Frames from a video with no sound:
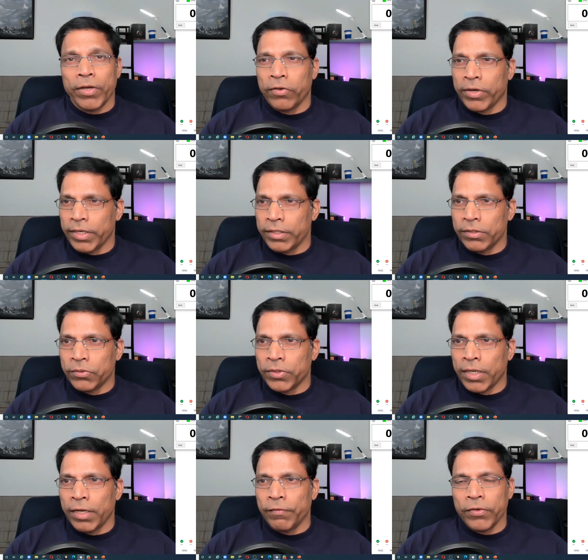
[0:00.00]
When you are ready to
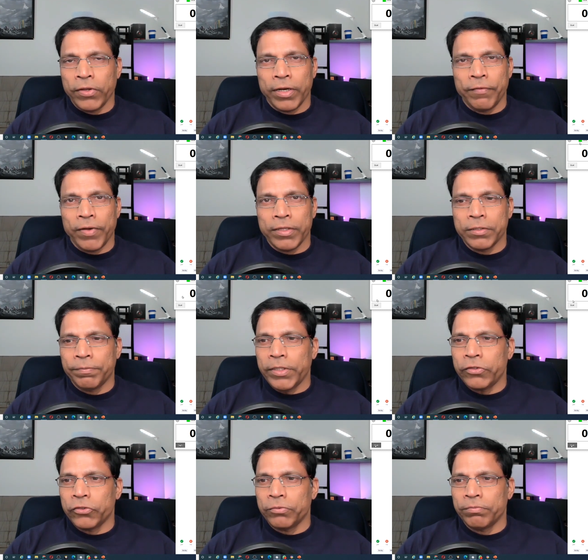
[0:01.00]
deliver your advanced
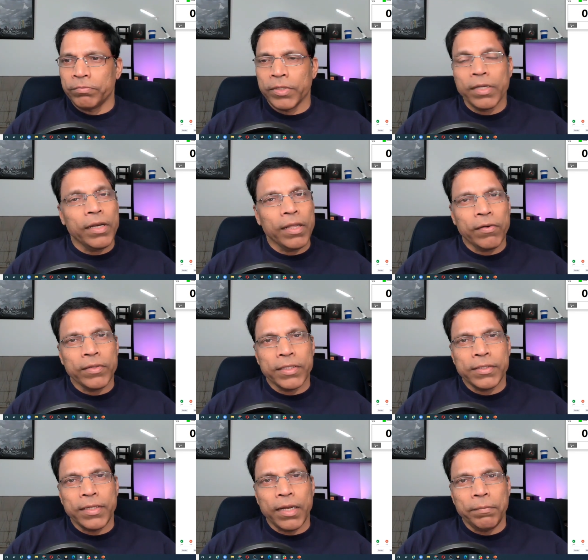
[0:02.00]
speech, click on
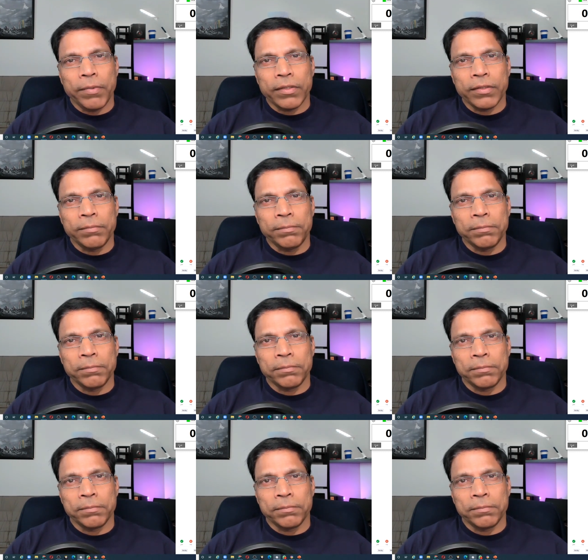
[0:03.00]
the Start button.